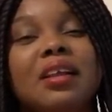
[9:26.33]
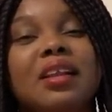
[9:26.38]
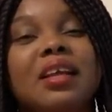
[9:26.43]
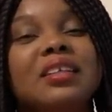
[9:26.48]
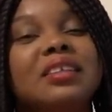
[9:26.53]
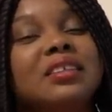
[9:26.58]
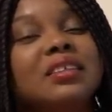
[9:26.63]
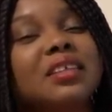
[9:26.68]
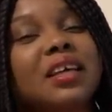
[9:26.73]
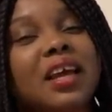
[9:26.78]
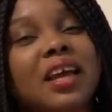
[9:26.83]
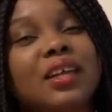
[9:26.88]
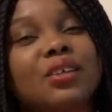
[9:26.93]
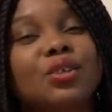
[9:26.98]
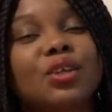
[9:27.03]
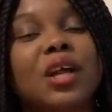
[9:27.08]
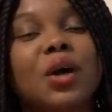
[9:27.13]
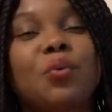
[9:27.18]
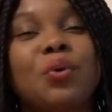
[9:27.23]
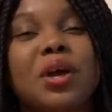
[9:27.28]
Let it end
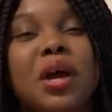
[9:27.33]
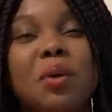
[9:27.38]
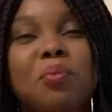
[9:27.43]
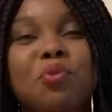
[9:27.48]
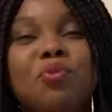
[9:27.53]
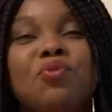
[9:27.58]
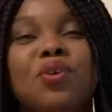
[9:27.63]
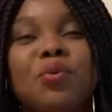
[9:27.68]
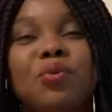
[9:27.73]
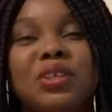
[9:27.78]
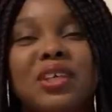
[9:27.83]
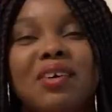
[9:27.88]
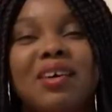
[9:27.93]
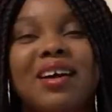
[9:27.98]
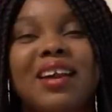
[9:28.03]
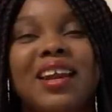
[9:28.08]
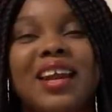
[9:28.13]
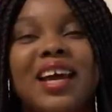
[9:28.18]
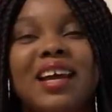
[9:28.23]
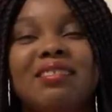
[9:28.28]
so that we can move on with
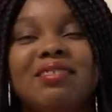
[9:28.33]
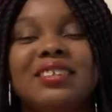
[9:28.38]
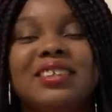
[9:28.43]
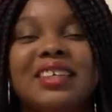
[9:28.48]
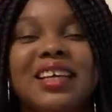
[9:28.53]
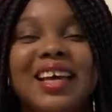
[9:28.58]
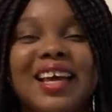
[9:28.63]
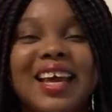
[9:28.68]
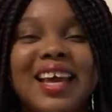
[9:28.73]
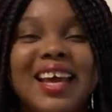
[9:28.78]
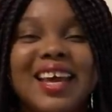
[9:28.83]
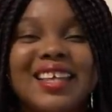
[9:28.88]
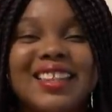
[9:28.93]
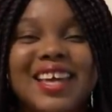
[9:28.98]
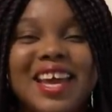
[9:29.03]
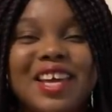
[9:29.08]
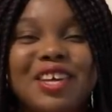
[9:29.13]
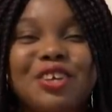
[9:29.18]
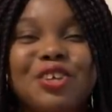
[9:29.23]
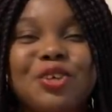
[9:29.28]
our lives.
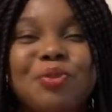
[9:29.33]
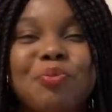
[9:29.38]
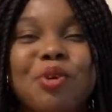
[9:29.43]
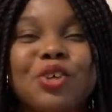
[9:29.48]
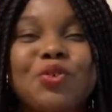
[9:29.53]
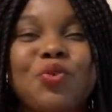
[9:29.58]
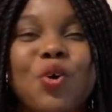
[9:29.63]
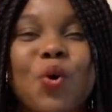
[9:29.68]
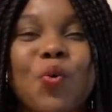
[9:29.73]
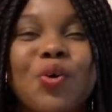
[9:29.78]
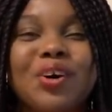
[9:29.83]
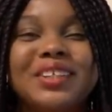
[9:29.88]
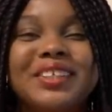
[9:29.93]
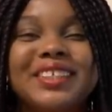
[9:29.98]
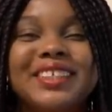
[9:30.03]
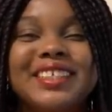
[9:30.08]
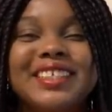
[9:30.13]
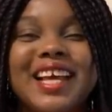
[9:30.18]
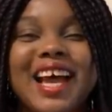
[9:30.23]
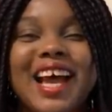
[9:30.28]
Thank you so much for
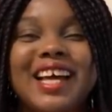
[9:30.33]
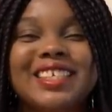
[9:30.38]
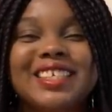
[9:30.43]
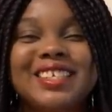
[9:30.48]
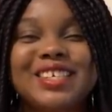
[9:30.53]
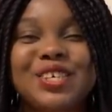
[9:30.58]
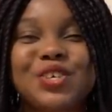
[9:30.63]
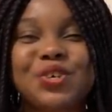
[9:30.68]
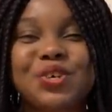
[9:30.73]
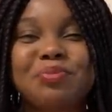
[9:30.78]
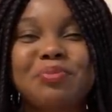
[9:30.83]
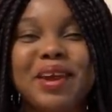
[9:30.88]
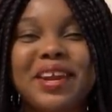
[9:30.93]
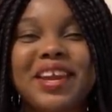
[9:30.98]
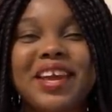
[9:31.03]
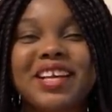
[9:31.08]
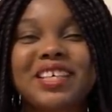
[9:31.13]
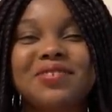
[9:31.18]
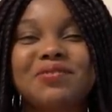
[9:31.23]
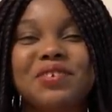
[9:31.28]
watching, and see you in my
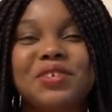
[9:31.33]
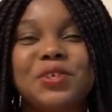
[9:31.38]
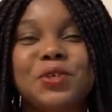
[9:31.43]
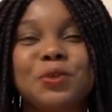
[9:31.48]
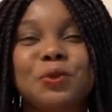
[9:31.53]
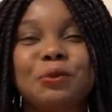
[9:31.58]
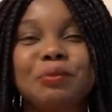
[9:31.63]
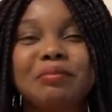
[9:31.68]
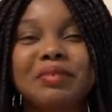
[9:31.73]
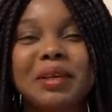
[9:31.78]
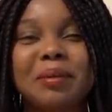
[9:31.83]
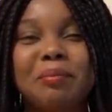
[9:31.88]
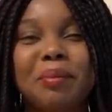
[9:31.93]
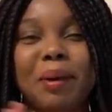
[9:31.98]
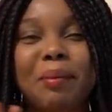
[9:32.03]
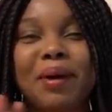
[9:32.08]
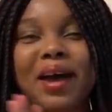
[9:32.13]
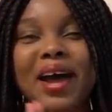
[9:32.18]
next video. Bye